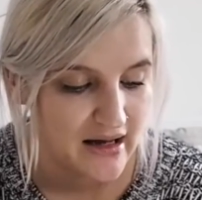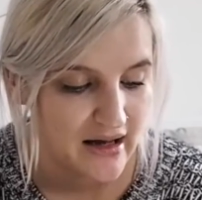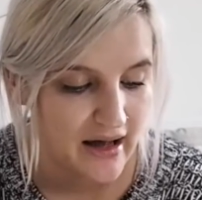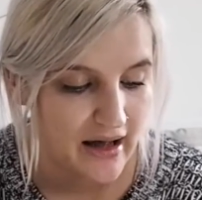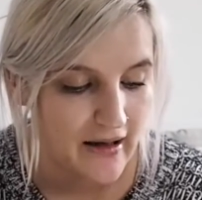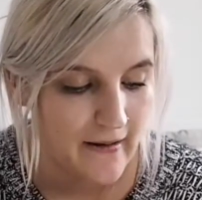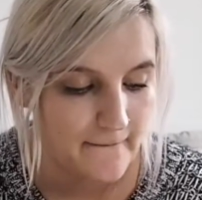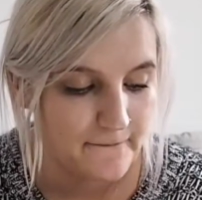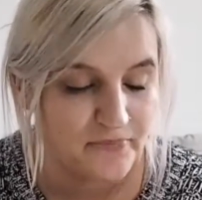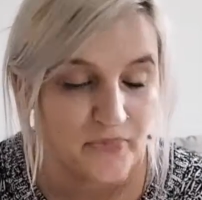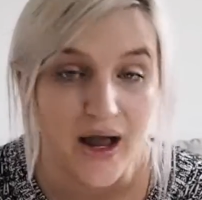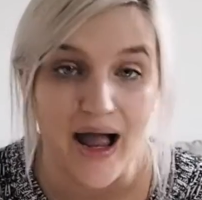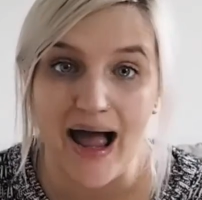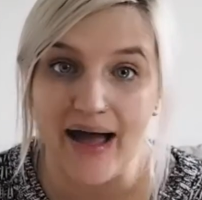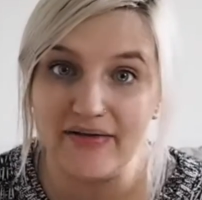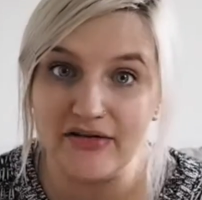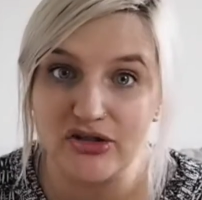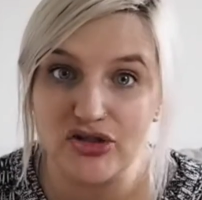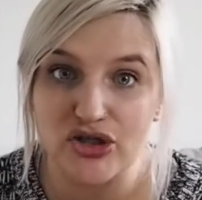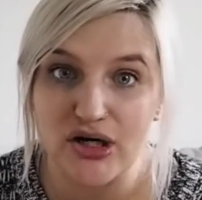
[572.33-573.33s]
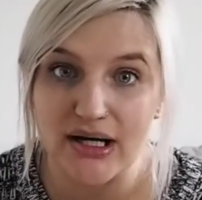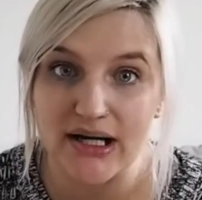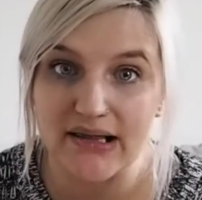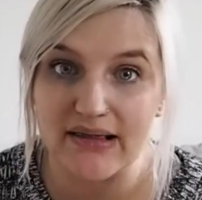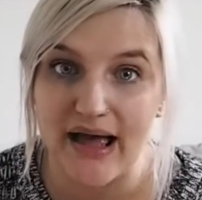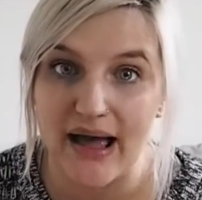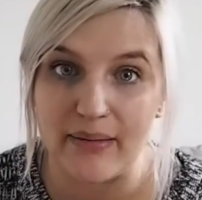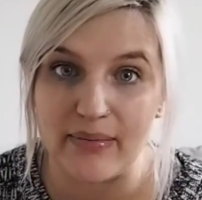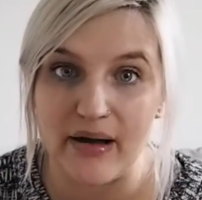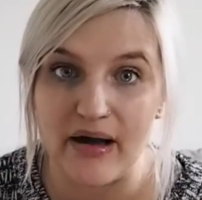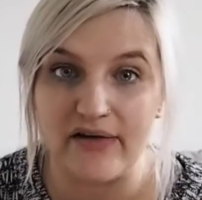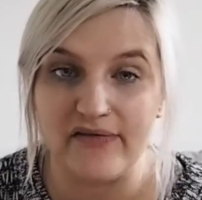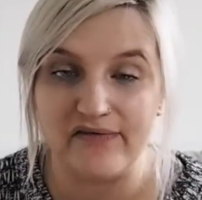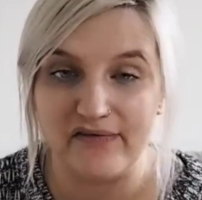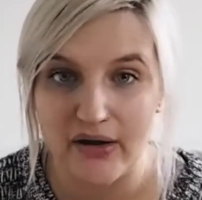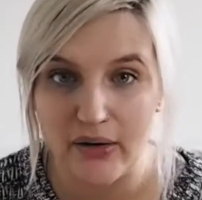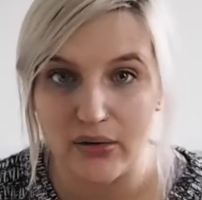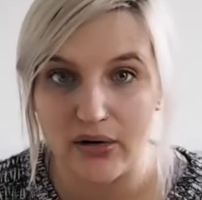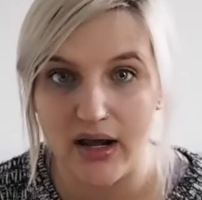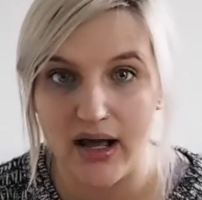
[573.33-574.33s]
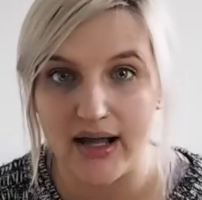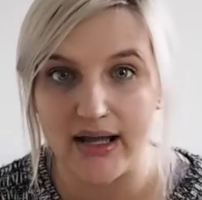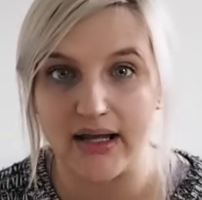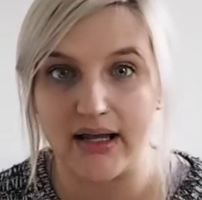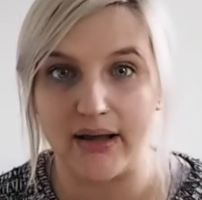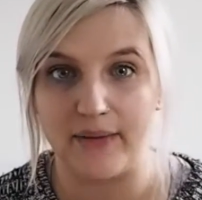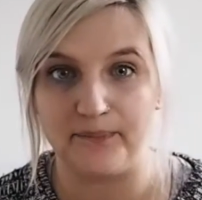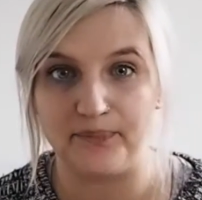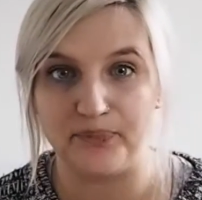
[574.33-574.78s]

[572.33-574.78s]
I haven't tried that, but I feel like